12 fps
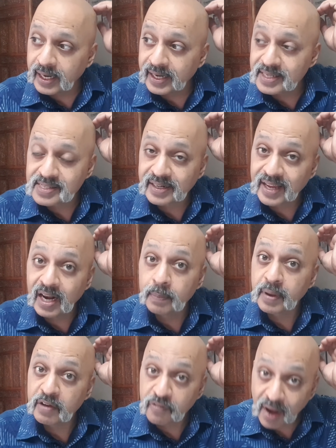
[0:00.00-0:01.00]
it doesn't
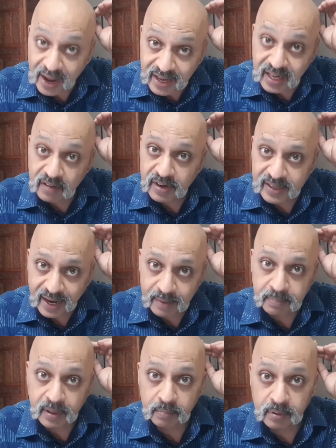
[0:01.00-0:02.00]
help if I give a
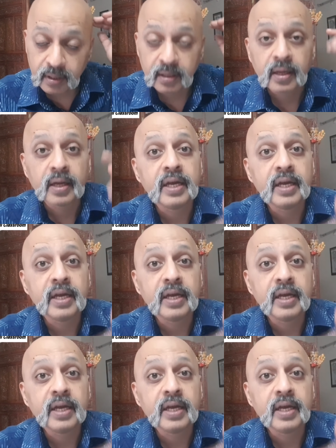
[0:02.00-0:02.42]
timetable.